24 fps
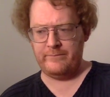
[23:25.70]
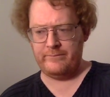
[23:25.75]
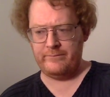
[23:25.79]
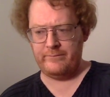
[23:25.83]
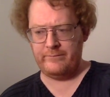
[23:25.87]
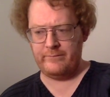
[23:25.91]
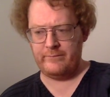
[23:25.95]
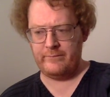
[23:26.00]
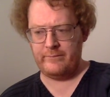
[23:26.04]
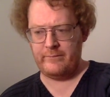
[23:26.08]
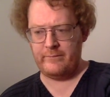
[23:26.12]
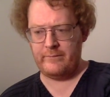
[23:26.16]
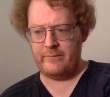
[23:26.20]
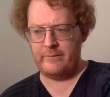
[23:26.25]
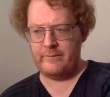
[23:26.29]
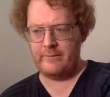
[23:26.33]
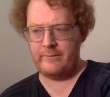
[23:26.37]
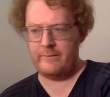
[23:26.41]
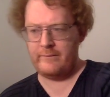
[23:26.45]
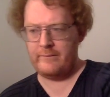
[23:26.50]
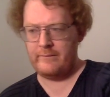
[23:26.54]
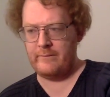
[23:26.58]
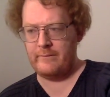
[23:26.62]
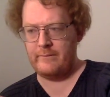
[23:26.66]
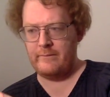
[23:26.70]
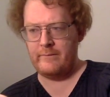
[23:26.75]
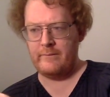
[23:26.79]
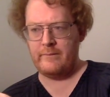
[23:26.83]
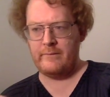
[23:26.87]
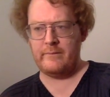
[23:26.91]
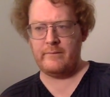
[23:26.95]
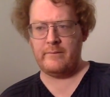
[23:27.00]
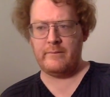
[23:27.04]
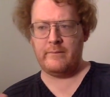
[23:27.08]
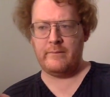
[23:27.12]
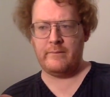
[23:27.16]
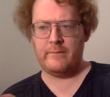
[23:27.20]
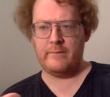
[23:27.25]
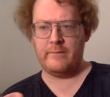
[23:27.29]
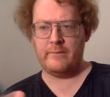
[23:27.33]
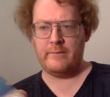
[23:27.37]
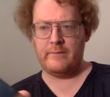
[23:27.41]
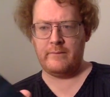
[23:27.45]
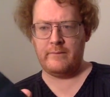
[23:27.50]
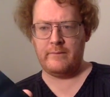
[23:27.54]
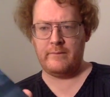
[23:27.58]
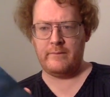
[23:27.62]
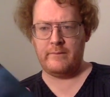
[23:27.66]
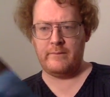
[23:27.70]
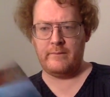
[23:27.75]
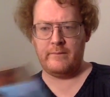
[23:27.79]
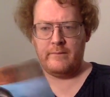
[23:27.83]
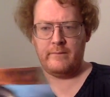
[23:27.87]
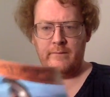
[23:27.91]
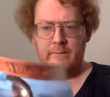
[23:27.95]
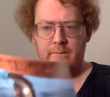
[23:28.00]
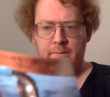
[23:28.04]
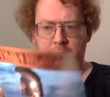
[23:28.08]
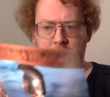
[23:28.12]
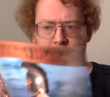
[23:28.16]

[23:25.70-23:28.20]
Nothing is said.